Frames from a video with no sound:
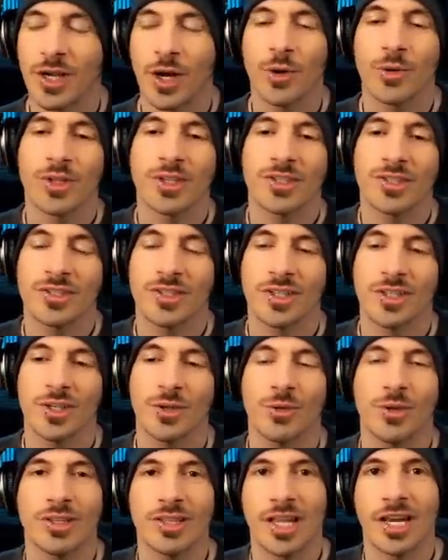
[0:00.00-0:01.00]
oh, this is a
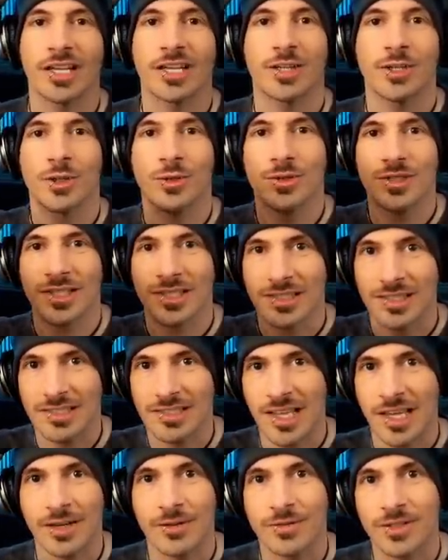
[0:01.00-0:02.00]
unit that I can use
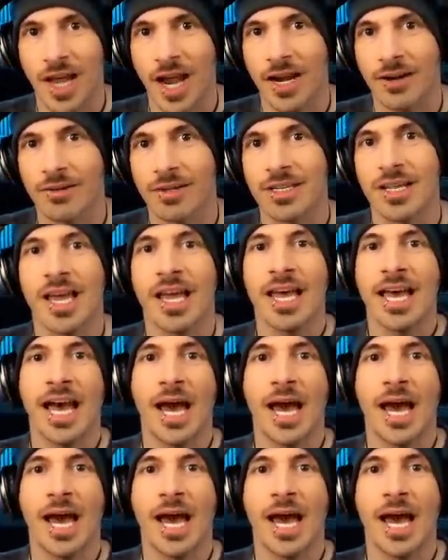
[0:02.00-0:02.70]
instead of Tyron.